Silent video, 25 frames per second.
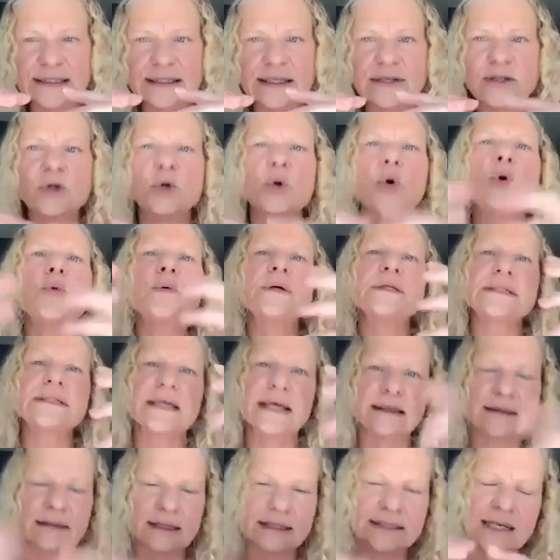And you always
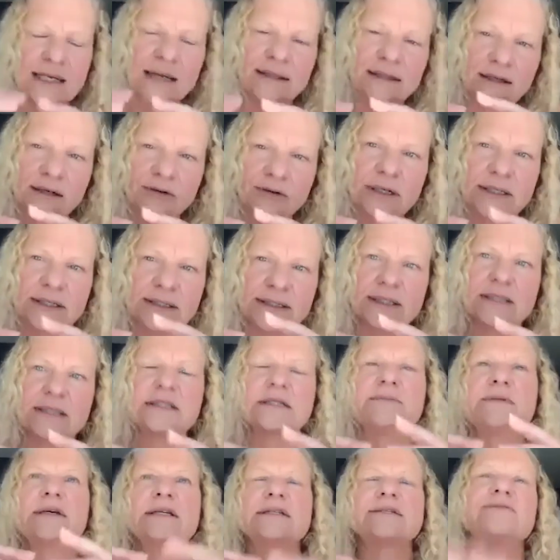get this other
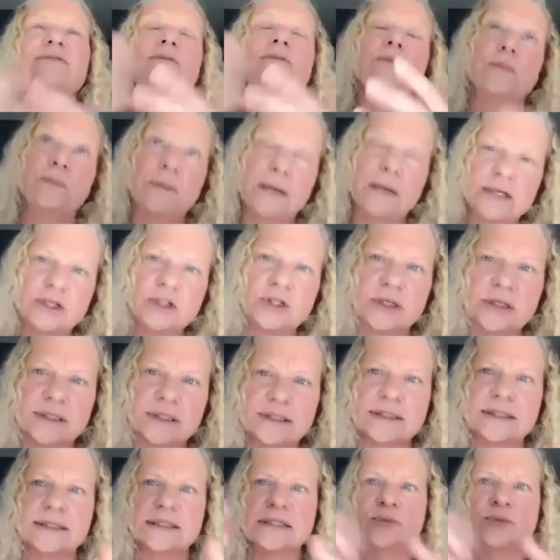criticism is from the patients
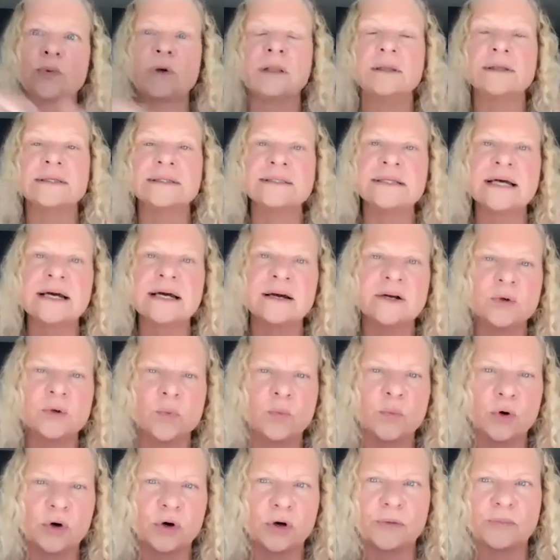is, well, it's not going to
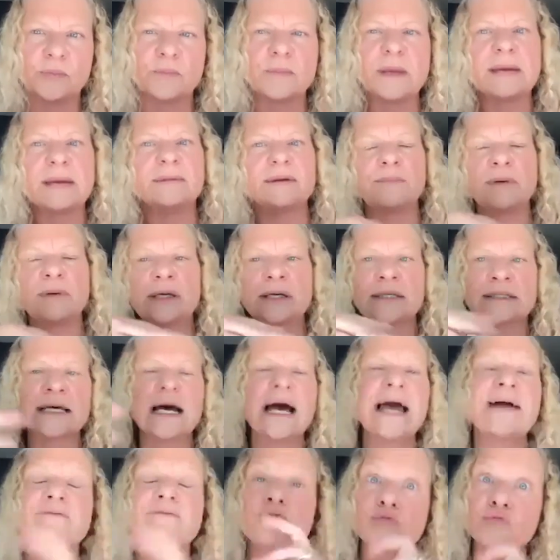work maybe because I
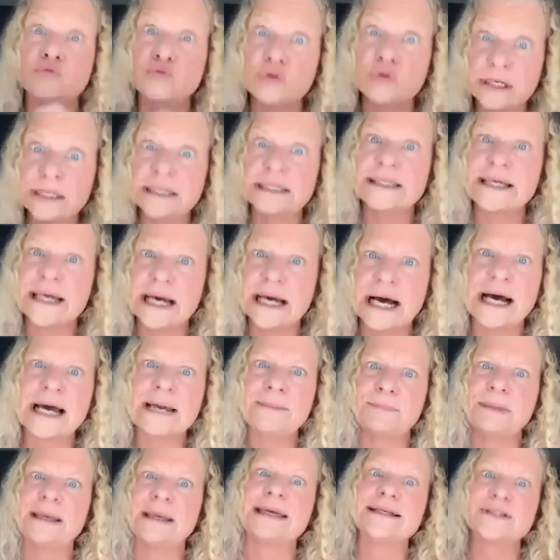have really high
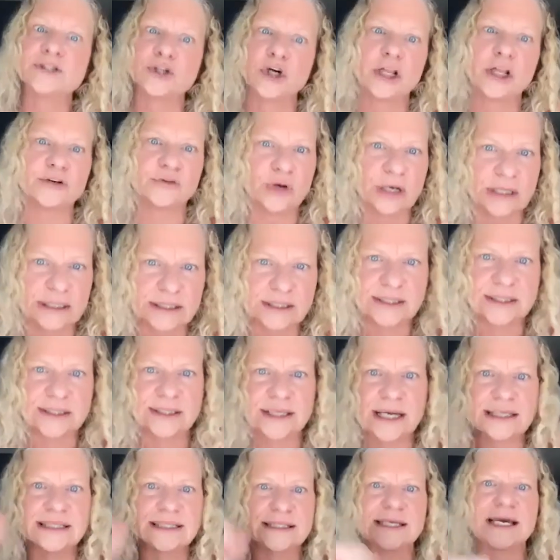pain tolerance.
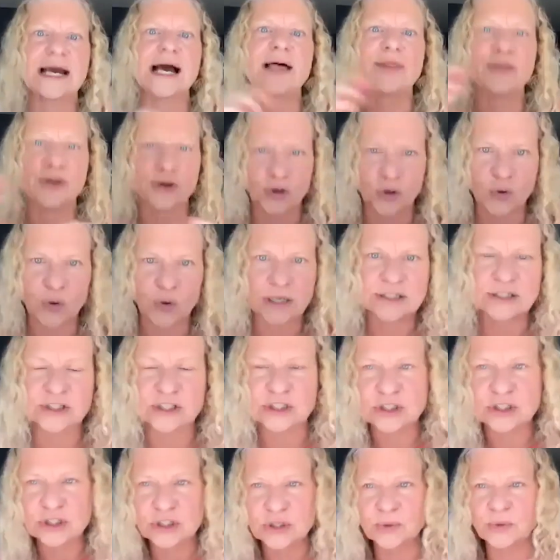That's the other
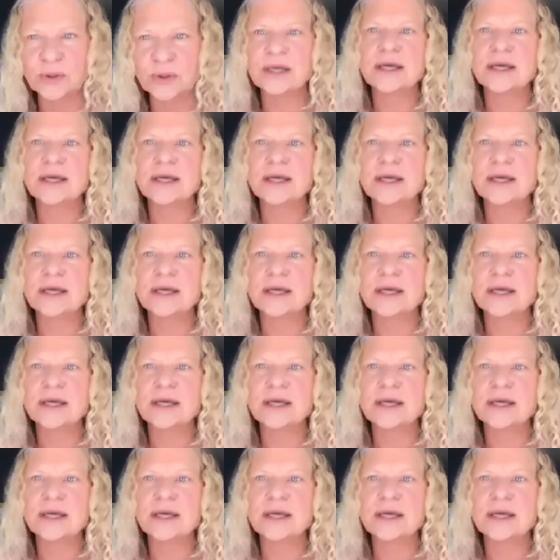question too.